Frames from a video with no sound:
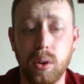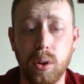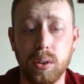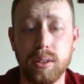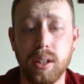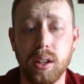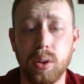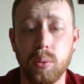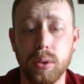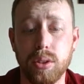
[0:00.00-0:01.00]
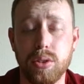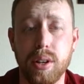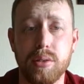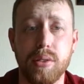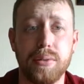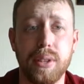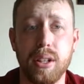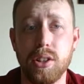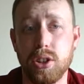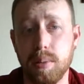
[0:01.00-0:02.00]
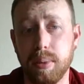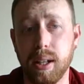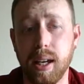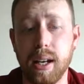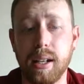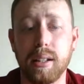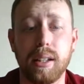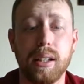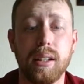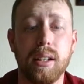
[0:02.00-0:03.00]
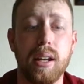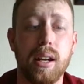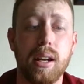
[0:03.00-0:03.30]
all together with the transfer fee, shipping and handling,